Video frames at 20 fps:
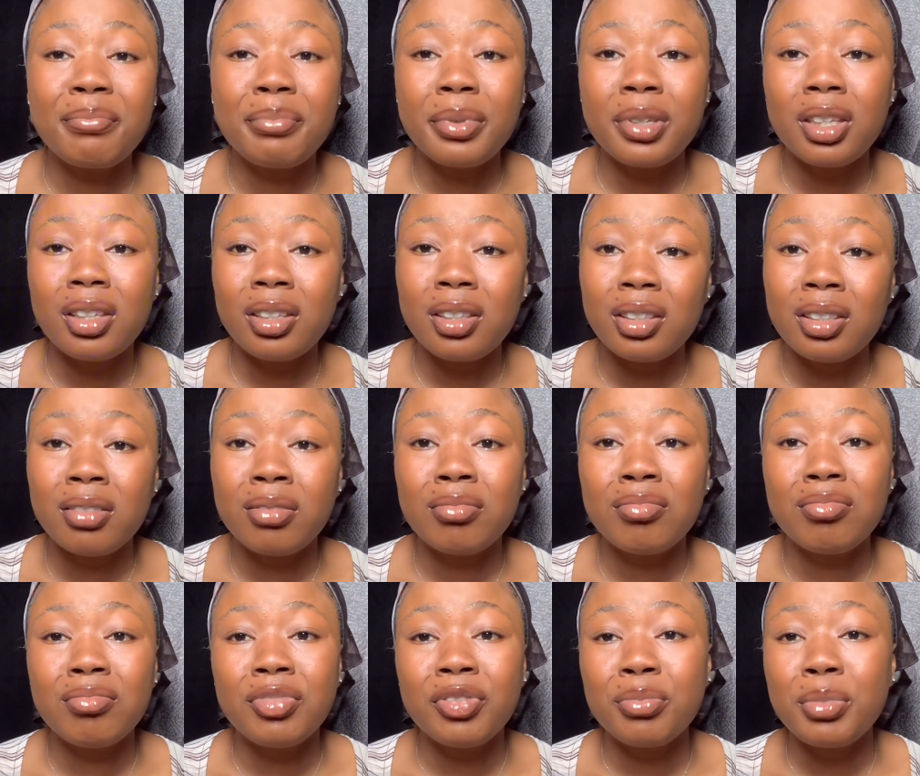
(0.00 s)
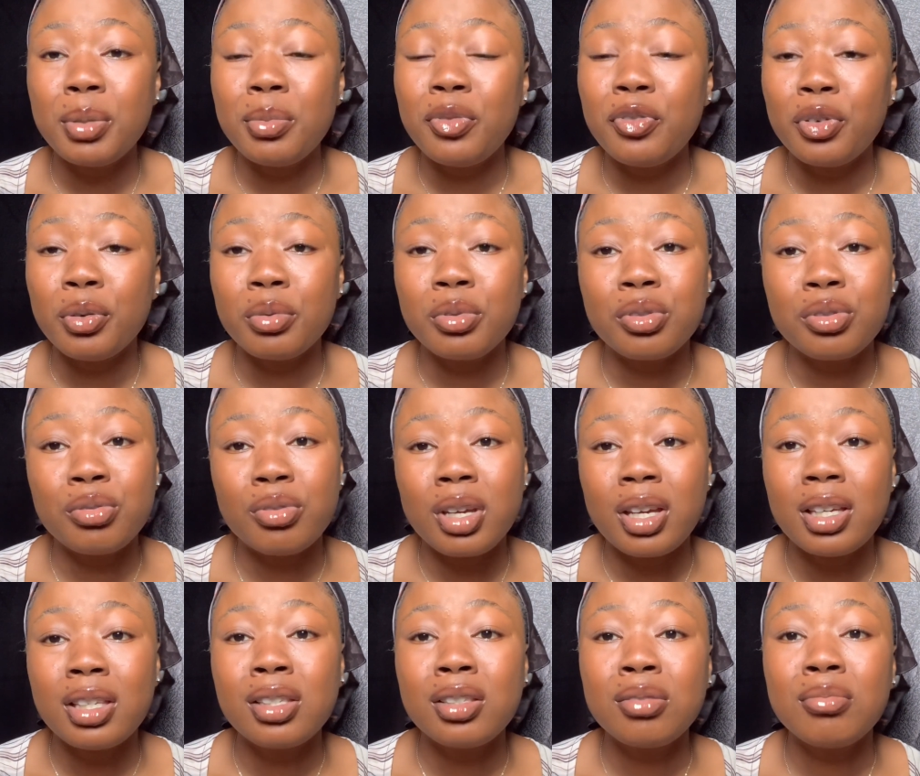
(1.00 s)
pain, maybe from
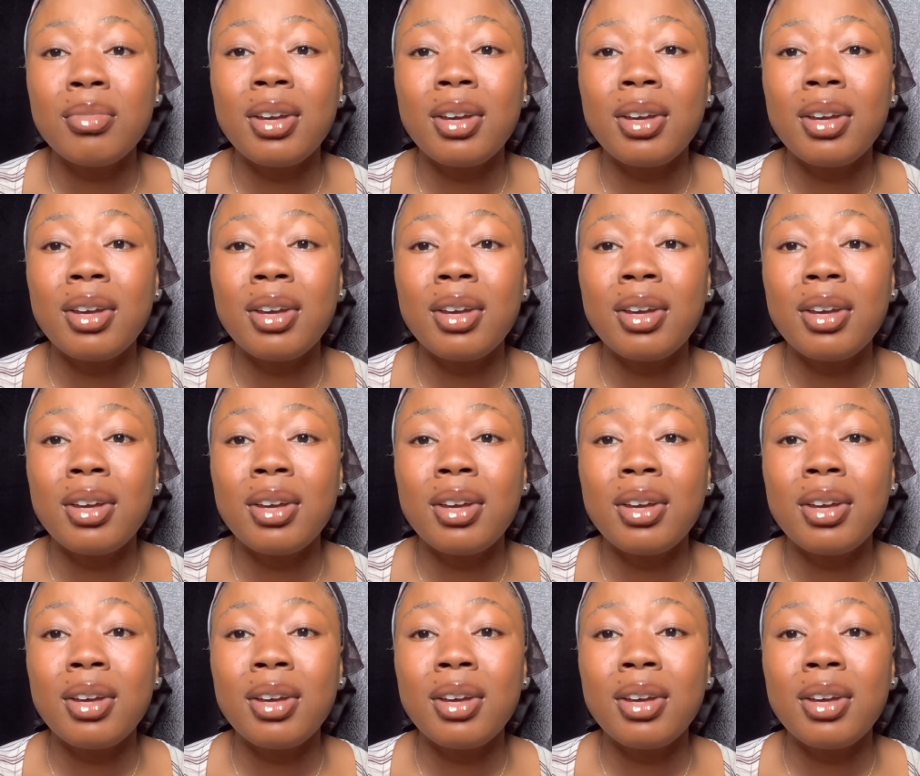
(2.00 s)
stress.